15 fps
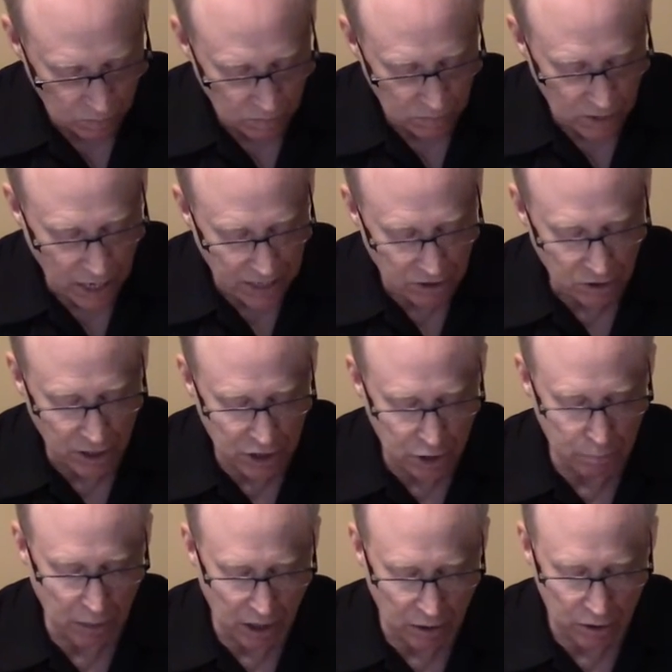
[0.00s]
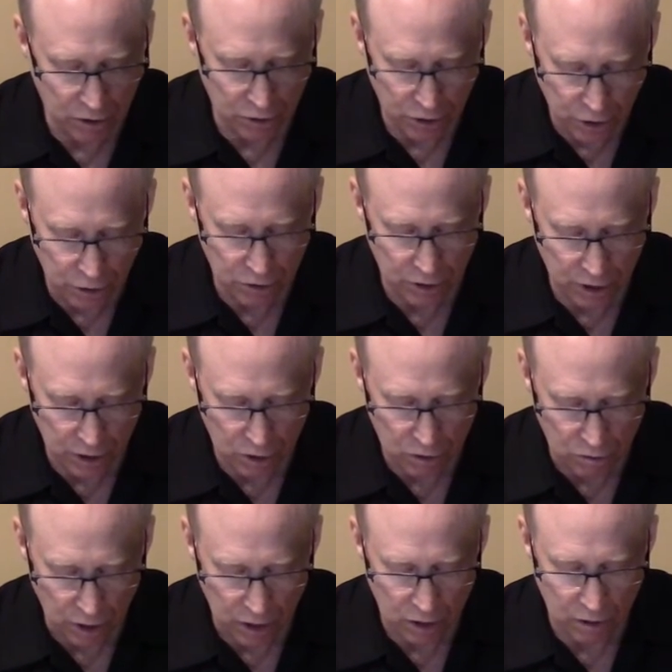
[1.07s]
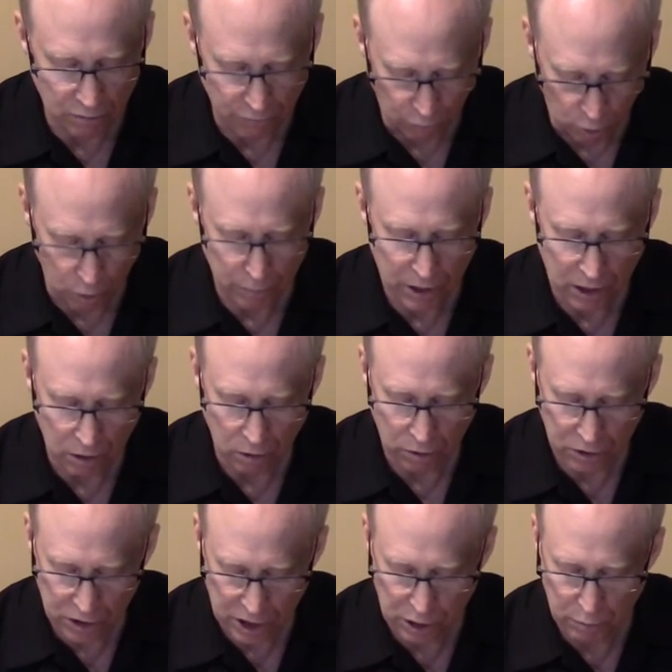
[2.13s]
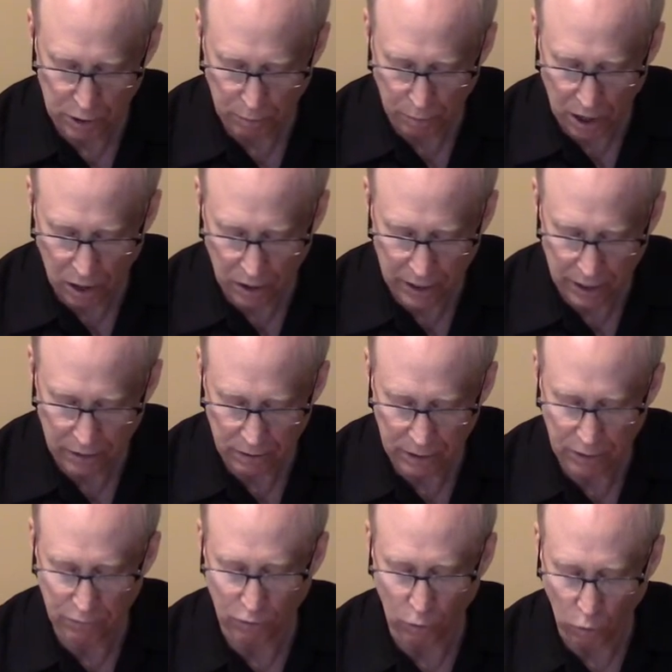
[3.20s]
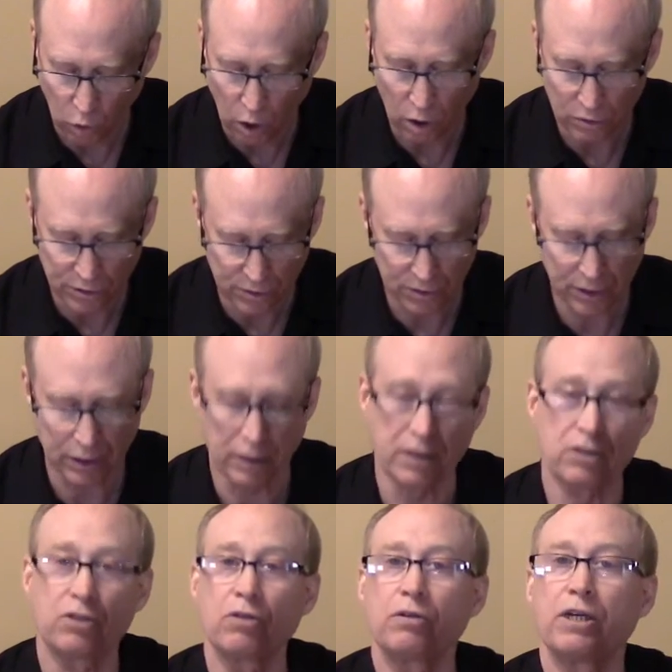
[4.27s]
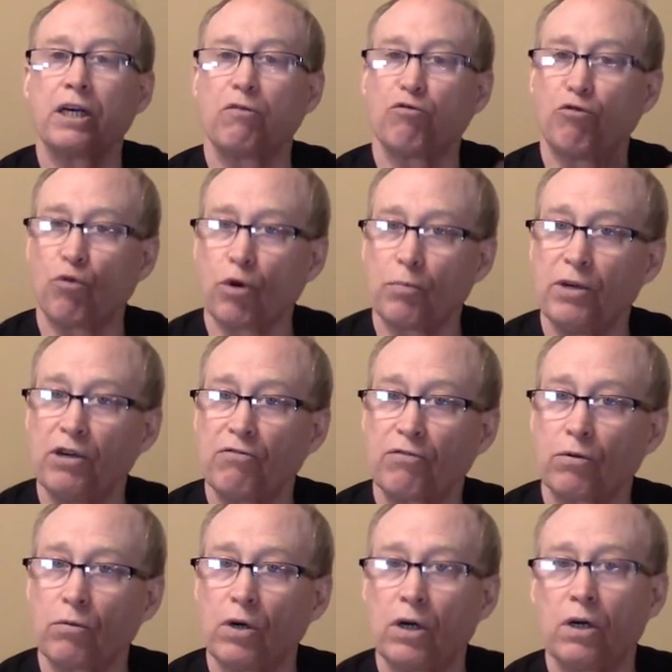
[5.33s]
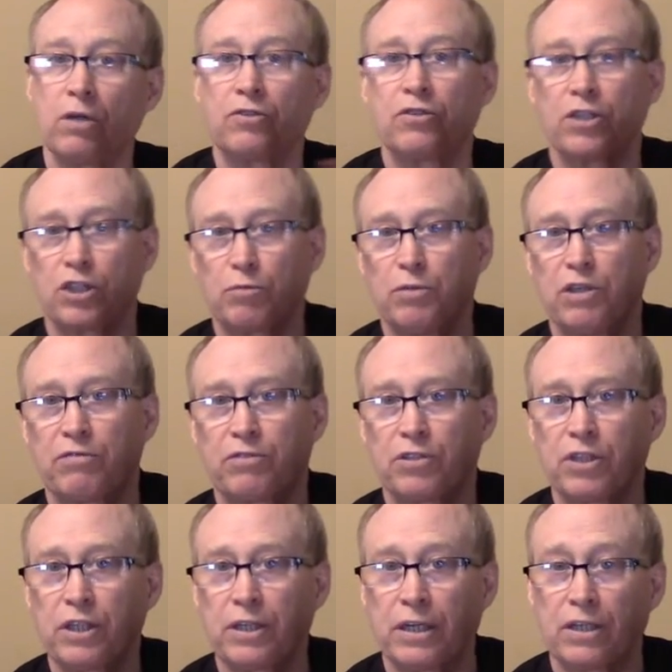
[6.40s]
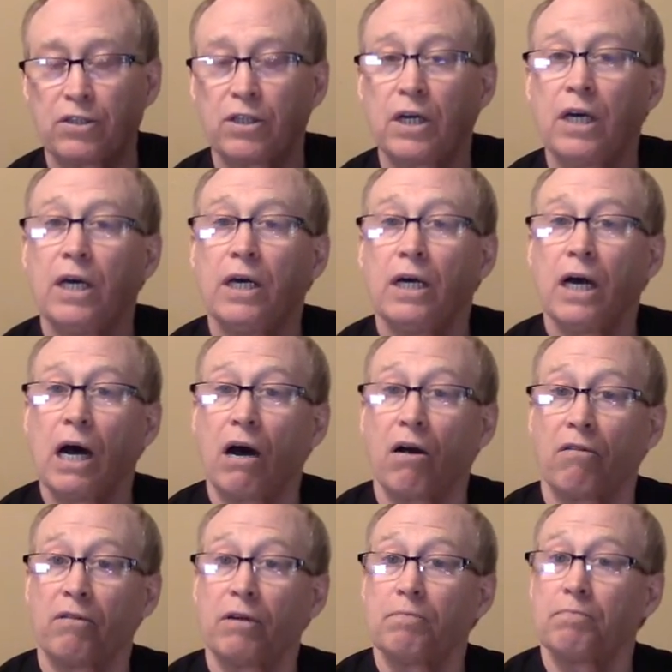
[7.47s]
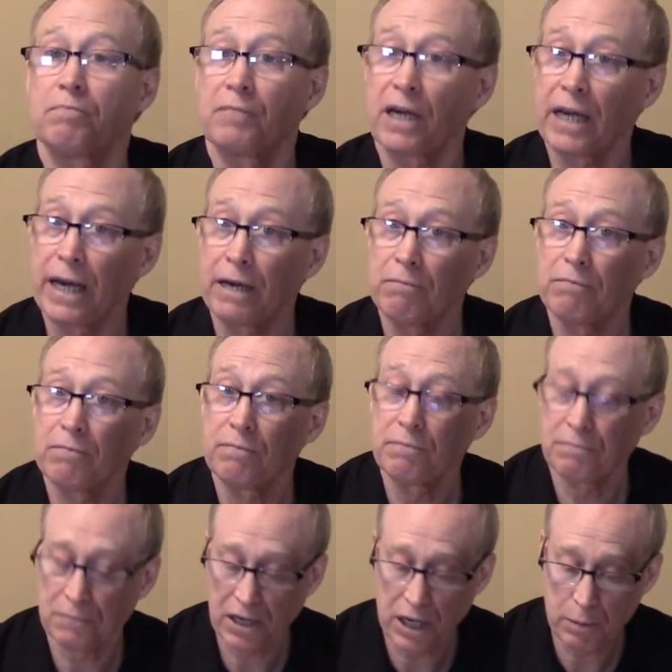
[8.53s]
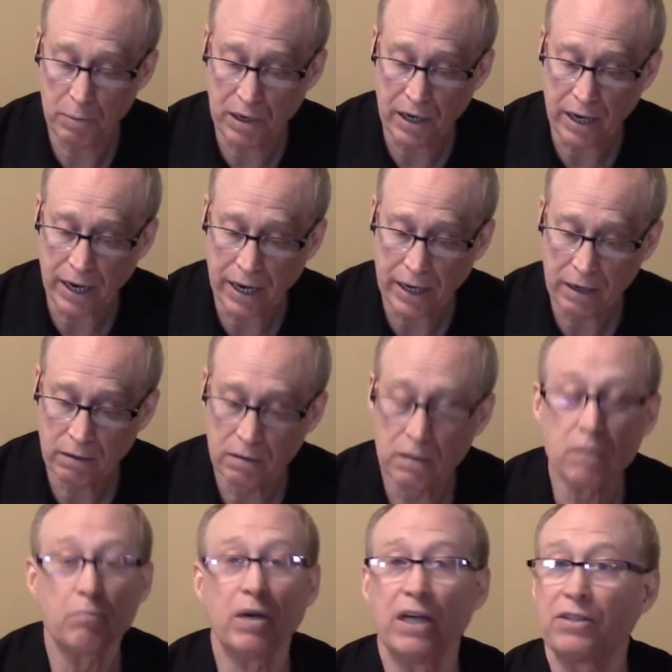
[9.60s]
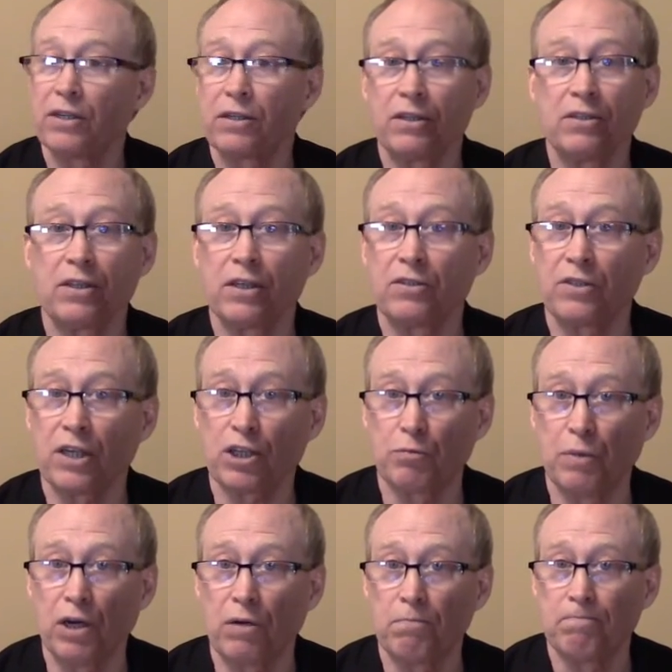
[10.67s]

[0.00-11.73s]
isolation barriers are usually constructed of 4 mil or 6 mil polyethylene for walls and ceilings. So again, 4 mil for walls, 6 mil for ceilings. However, again, EPA basically said 6 mil.